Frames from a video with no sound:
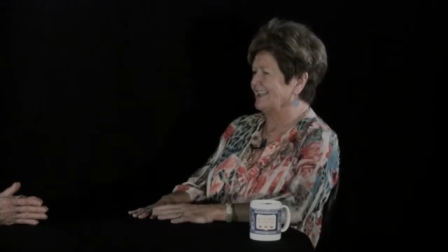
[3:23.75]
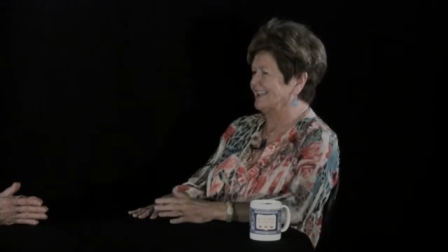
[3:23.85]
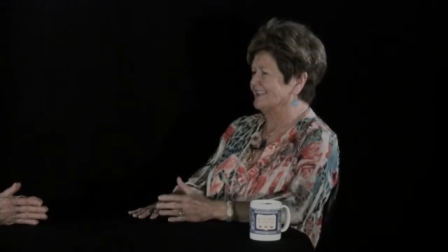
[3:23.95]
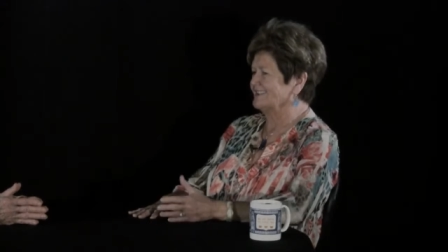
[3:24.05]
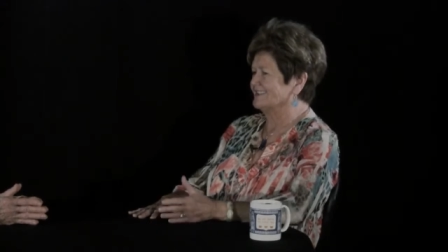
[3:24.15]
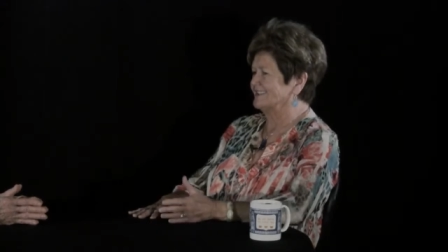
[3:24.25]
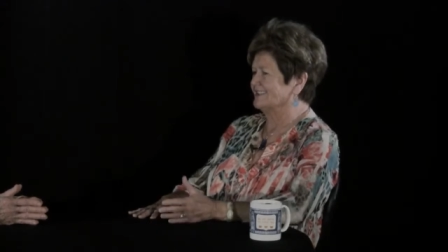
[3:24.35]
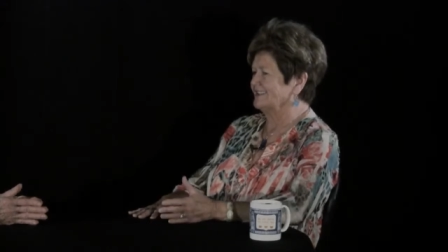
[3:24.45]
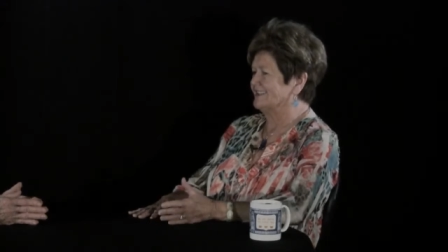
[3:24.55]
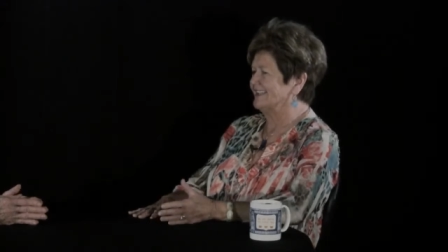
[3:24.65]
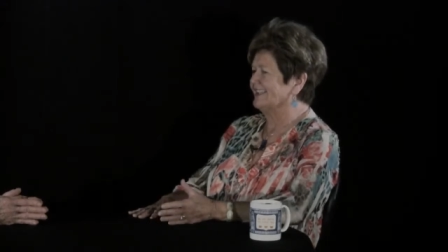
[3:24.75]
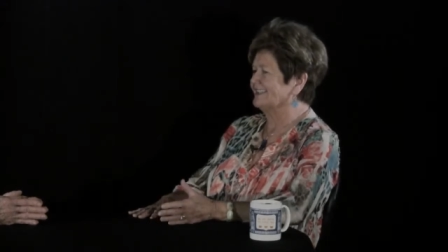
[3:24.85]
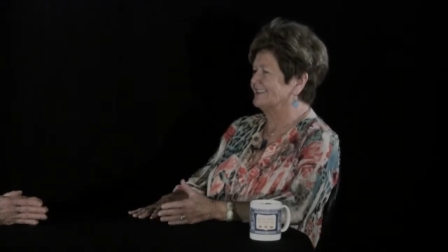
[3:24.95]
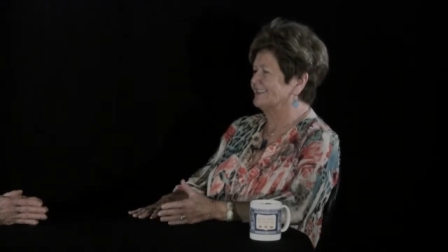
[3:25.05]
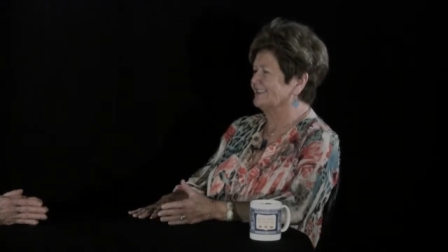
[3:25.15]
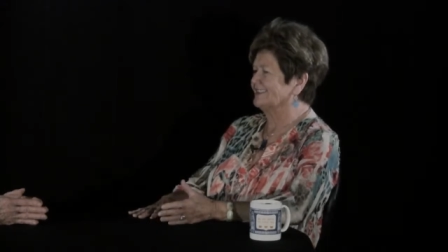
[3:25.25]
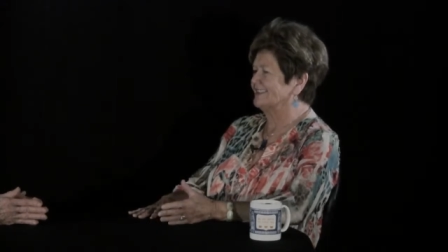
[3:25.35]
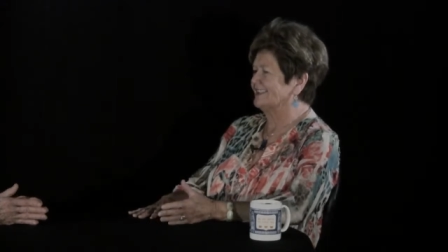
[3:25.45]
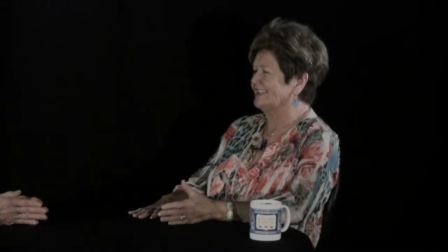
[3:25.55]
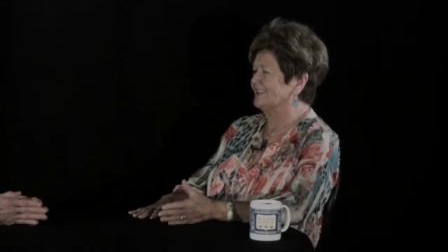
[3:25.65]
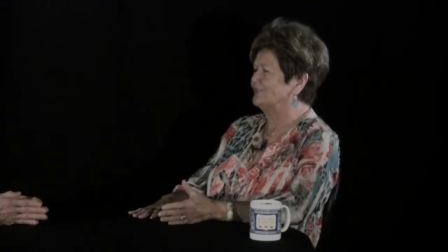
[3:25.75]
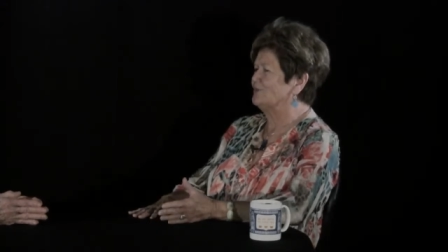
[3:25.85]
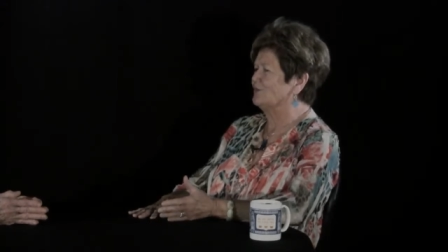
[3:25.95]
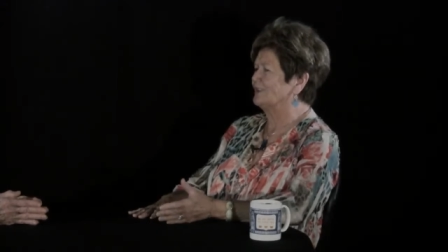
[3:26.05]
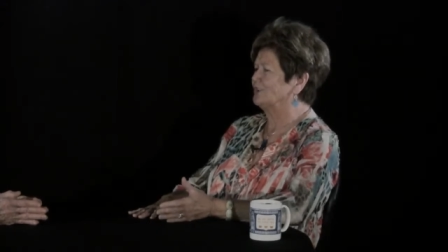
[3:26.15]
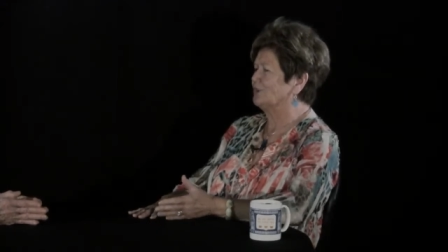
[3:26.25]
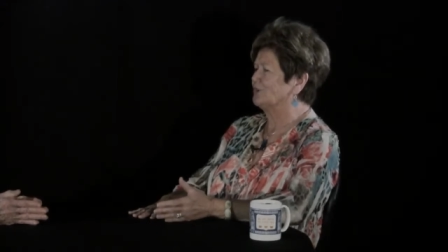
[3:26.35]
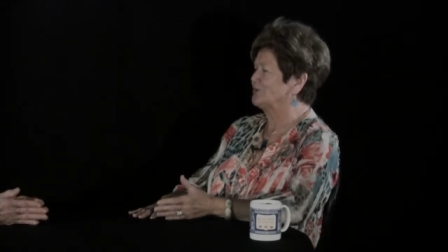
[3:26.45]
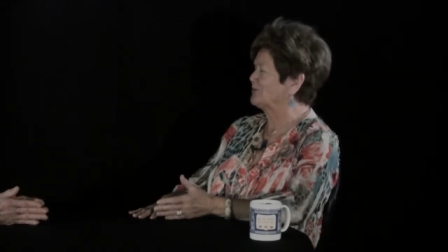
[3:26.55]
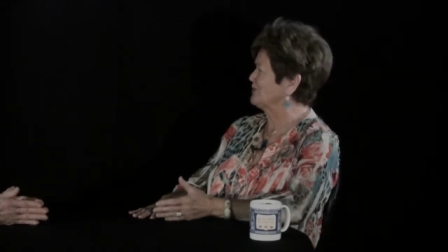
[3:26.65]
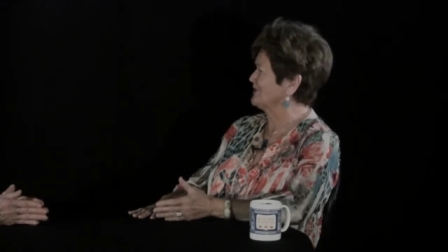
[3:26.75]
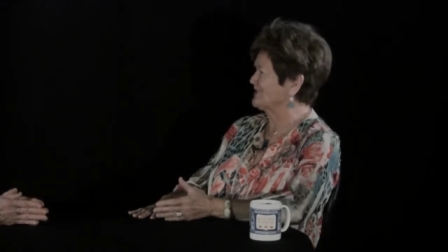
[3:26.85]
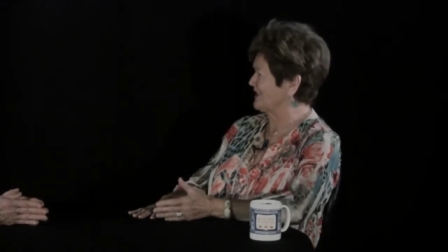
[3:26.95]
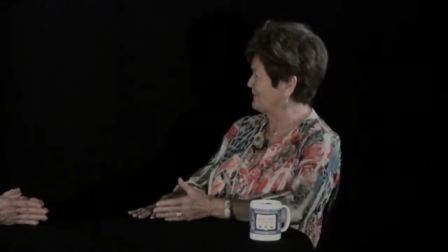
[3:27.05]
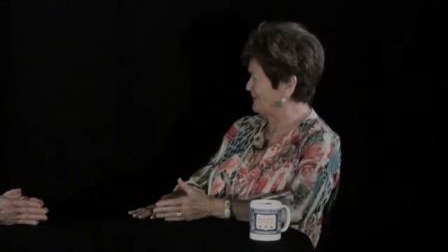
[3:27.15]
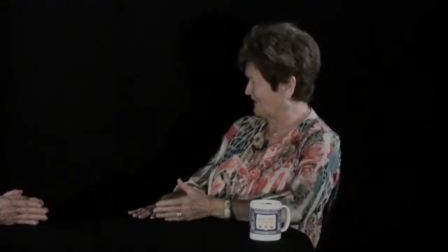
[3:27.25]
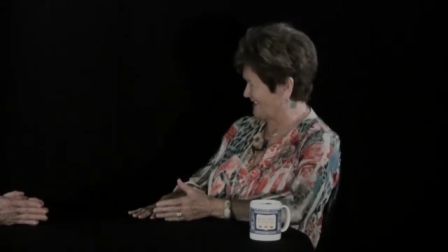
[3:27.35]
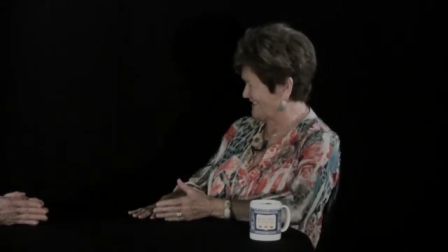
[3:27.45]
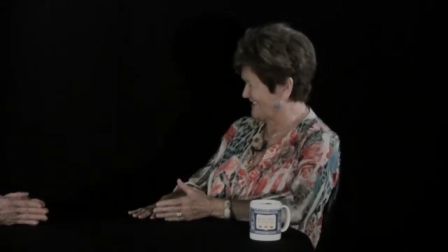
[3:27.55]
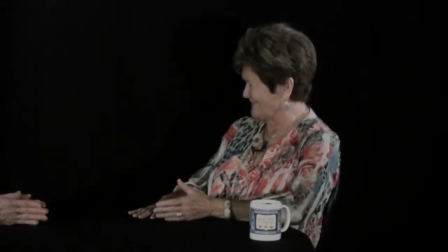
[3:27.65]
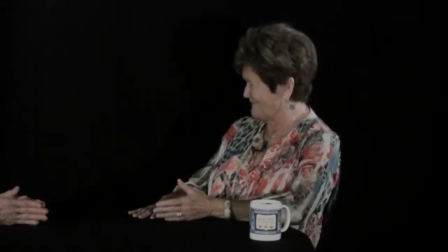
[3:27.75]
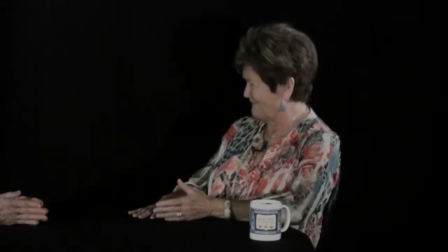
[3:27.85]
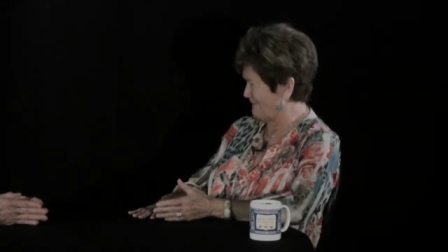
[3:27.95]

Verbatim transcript: And yet, everyone goes to the same place.